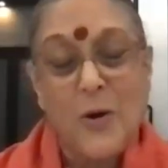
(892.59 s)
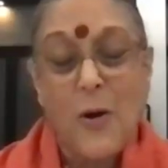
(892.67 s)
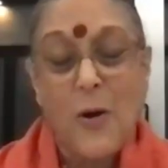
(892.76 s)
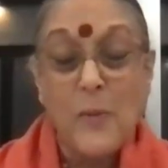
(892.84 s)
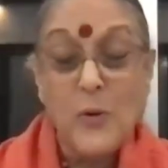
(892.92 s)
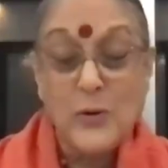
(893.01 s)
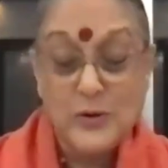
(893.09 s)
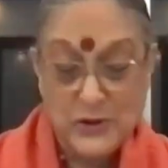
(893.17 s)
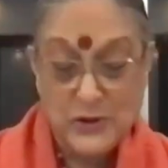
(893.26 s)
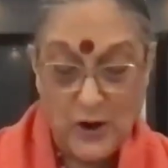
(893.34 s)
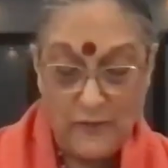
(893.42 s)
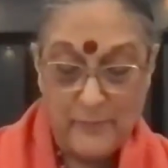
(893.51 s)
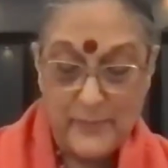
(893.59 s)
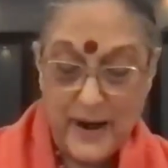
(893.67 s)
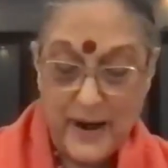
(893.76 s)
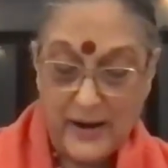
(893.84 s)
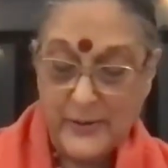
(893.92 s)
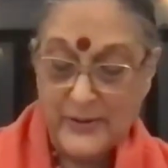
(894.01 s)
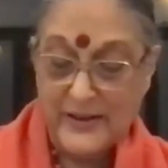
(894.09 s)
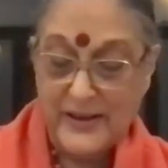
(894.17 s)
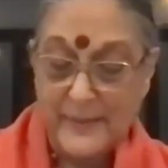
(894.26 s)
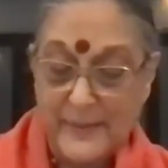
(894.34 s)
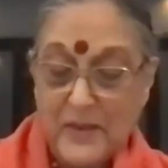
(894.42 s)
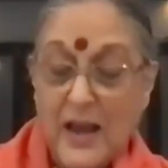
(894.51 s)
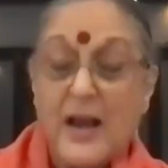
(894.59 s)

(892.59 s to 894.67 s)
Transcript: or modes of prakriti.